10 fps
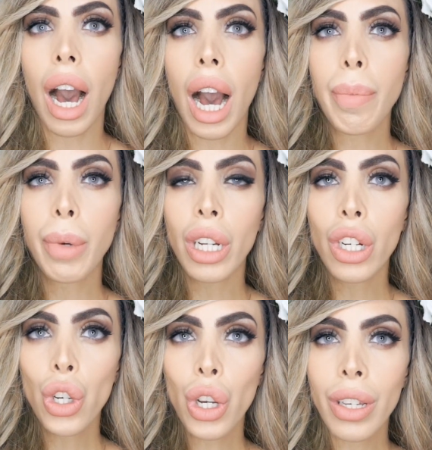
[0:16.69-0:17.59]
I'm
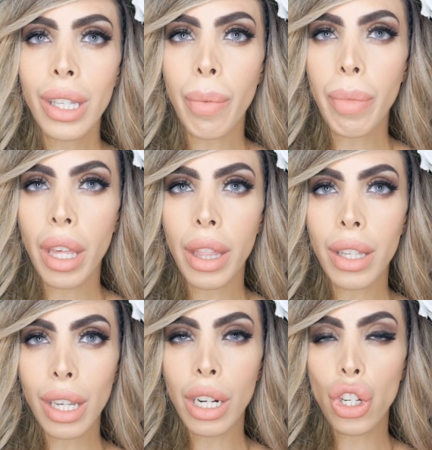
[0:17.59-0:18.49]
gonna show you something
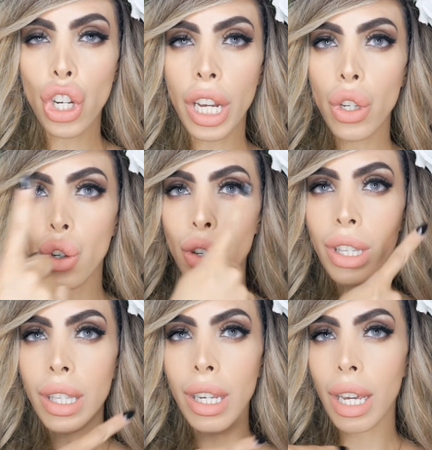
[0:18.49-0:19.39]
that's gonna change your
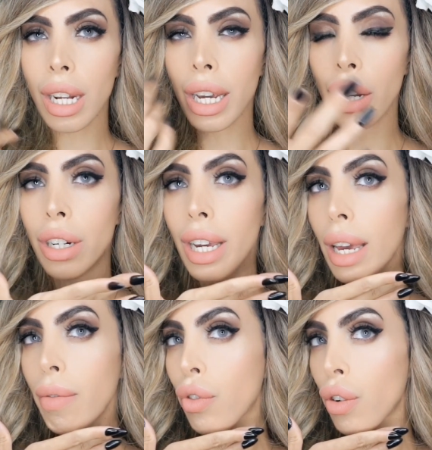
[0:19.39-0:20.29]
skincare
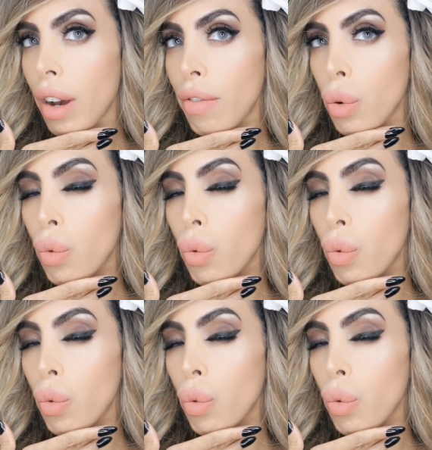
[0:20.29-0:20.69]
game forever.